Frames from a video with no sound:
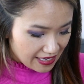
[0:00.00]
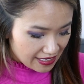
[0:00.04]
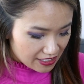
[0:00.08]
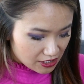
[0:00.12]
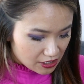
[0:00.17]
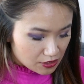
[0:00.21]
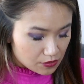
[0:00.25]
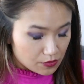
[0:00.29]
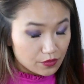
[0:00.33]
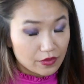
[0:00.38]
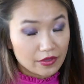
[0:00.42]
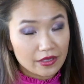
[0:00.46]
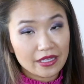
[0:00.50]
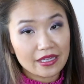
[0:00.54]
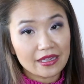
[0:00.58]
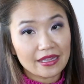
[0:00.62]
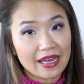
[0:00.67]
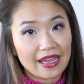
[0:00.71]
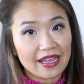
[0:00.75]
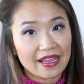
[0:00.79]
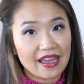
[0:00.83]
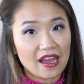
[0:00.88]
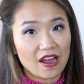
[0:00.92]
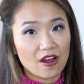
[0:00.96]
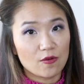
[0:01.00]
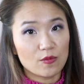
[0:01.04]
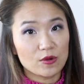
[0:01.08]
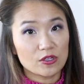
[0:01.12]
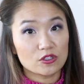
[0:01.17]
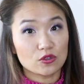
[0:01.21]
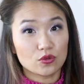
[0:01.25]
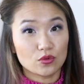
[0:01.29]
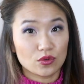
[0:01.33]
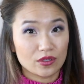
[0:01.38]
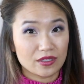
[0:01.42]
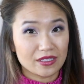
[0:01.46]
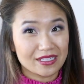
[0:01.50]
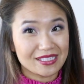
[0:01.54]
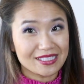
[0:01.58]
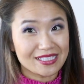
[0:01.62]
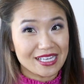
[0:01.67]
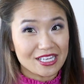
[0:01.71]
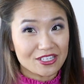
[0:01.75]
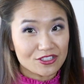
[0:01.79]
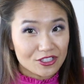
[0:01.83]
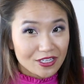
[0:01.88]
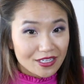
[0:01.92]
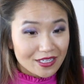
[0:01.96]
I just really like how much
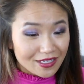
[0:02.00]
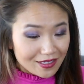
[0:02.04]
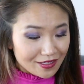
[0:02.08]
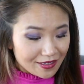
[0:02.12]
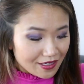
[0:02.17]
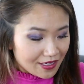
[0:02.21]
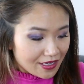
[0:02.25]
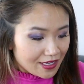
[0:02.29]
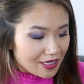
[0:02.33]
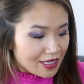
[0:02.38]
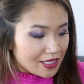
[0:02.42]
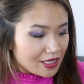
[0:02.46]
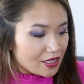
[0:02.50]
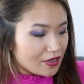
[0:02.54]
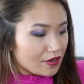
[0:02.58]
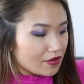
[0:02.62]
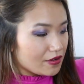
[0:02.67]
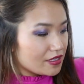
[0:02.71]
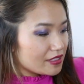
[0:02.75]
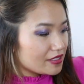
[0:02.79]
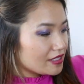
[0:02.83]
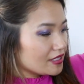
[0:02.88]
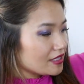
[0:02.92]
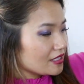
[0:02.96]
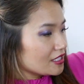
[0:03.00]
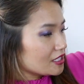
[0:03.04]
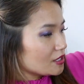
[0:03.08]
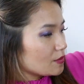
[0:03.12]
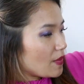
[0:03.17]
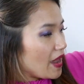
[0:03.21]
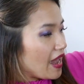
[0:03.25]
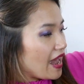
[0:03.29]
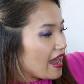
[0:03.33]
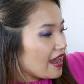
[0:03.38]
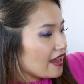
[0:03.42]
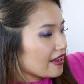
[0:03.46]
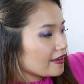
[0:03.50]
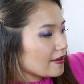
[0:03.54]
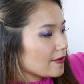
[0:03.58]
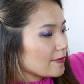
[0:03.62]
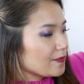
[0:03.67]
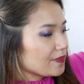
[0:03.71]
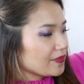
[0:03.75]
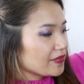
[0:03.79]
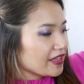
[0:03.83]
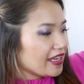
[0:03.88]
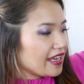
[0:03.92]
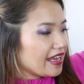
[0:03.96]
organization there is in this bag.
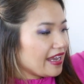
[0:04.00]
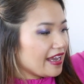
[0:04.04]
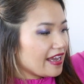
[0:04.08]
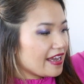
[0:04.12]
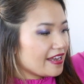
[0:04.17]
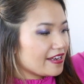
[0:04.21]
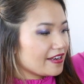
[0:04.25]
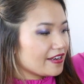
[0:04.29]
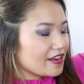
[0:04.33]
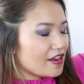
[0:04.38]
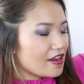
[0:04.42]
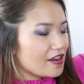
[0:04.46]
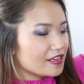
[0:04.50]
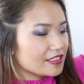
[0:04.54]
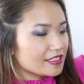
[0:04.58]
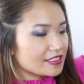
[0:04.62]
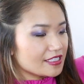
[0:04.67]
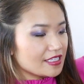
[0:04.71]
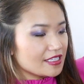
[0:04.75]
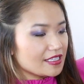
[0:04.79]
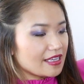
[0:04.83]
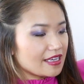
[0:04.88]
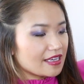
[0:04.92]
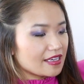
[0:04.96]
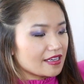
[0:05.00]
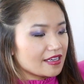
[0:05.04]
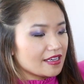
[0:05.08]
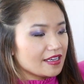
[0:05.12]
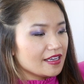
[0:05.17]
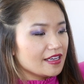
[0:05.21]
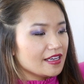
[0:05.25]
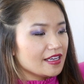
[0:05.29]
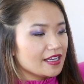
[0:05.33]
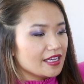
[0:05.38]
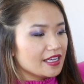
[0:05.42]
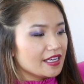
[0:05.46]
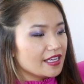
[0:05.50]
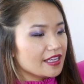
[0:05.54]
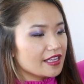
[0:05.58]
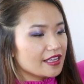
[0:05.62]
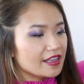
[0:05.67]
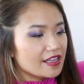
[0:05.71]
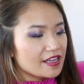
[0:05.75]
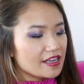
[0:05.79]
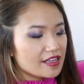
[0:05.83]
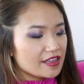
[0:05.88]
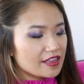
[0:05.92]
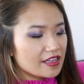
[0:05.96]
And honestly, like
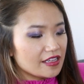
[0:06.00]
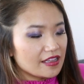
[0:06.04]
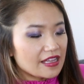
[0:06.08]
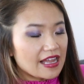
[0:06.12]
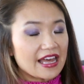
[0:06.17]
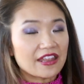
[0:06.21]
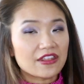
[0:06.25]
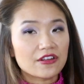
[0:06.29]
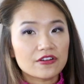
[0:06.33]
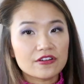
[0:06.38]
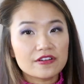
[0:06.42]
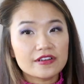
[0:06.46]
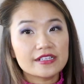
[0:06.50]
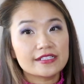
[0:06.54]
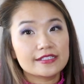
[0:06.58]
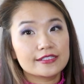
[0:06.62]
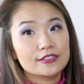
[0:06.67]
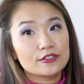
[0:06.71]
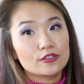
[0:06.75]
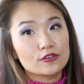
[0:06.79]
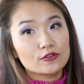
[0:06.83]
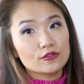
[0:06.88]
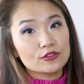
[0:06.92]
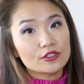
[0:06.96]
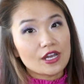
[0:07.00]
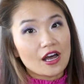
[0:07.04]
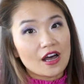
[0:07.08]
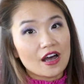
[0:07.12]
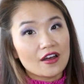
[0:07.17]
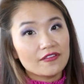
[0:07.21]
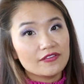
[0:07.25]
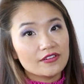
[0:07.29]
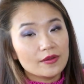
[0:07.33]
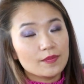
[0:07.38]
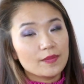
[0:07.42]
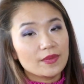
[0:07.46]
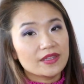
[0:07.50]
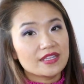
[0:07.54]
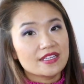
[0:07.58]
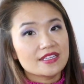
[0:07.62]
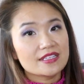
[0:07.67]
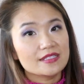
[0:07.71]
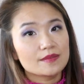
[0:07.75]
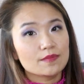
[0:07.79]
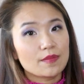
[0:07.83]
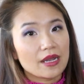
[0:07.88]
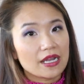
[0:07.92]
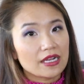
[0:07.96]
the leather is so soft, but
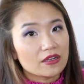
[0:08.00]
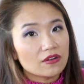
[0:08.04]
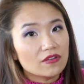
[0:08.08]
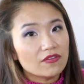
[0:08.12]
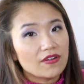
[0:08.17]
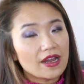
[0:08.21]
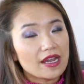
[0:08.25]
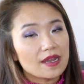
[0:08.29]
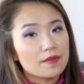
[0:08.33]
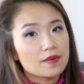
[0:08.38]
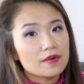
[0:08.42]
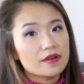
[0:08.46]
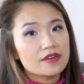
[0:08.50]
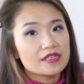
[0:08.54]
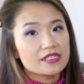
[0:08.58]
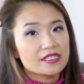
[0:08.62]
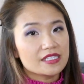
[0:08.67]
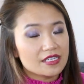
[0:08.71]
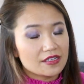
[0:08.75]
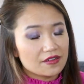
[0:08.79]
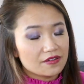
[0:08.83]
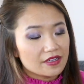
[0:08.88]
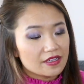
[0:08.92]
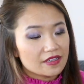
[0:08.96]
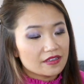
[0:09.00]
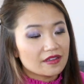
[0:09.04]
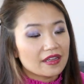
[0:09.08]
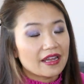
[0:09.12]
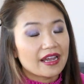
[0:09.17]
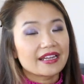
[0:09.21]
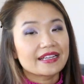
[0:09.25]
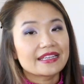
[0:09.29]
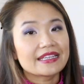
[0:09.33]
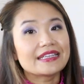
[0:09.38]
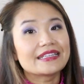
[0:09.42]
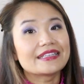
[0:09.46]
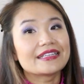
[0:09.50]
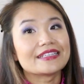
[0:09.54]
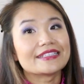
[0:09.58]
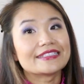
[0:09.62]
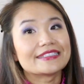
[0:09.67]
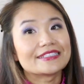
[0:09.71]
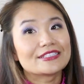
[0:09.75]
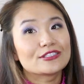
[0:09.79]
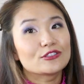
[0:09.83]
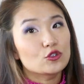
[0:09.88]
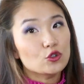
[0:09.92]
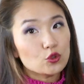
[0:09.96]
this microfiber interior lining
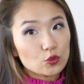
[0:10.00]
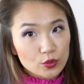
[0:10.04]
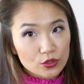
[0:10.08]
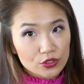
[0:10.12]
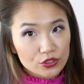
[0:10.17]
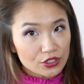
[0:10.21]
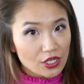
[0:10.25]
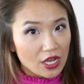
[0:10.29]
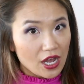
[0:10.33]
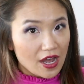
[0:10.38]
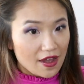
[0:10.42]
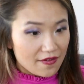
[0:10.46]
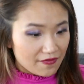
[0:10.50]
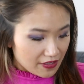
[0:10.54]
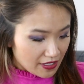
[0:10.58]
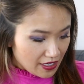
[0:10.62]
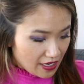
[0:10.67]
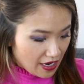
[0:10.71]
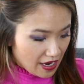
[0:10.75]
is super soft.